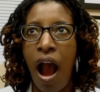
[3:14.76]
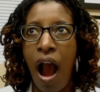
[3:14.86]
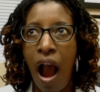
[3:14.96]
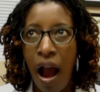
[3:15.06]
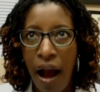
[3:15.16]

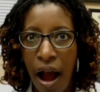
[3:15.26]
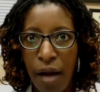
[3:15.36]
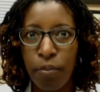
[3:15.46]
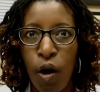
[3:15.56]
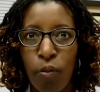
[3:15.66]

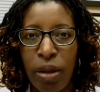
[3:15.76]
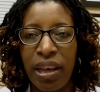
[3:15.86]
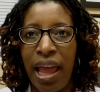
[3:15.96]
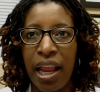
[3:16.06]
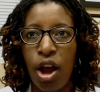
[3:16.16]
moment
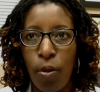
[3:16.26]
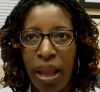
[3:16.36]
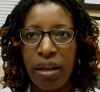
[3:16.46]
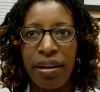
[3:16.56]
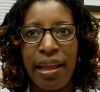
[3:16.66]
like, oh my
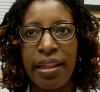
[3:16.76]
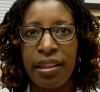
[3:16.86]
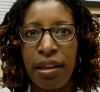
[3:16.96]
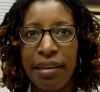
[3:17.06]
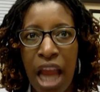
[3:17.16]
goodness,
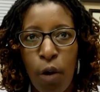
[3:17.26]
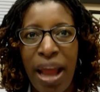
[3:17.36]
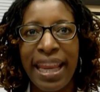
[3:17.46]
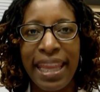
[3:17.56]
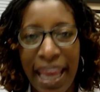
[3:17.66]
now I
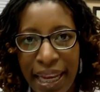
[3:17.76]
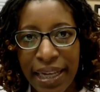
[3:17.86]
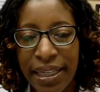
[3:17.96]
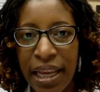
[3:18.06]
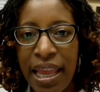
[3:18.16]
get
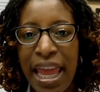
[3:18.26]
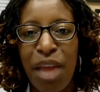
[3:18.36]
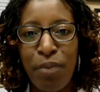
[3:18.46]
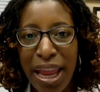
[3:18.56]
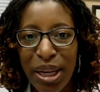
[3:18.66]
it. And
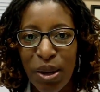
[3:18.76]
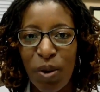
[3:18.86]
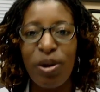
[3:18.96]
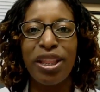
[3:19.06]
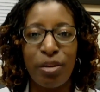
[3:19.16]
my goal
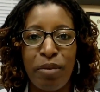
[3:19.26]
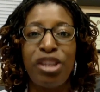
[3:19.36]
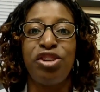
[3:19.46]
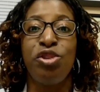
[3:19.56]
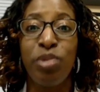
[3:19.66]
is to make
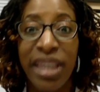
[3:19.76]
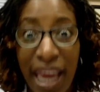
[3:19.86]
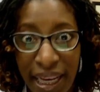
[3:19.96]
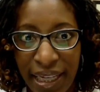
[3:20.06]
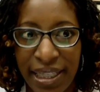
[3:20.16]
sure you get
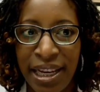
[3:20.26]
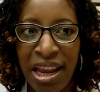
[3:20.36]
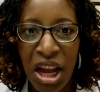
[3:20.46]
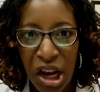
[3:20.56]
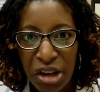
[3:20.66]
it.
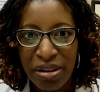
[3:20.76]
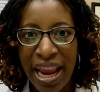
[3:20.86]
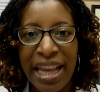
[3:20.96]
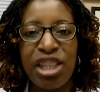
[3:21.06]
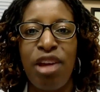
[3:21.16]
All
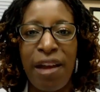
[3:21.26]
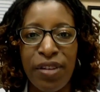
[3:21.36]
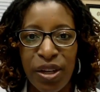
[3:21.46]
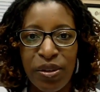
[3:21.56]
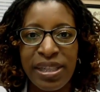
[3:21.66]
right, you have a
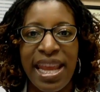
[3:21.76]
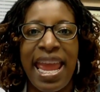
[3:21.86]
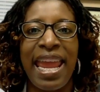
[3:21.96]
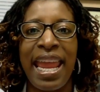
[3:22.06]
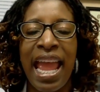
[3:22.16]
good
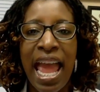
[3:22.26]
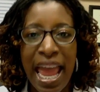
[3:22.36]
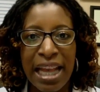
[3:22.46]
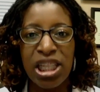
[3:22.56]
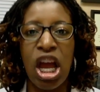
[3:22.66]
day
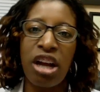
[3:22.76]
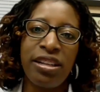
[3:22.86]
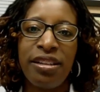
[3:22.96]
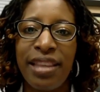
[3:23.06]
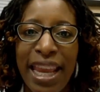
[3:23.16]
and talk to
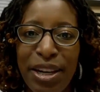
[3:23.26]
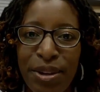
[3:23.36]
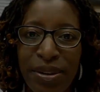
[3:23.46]
you later.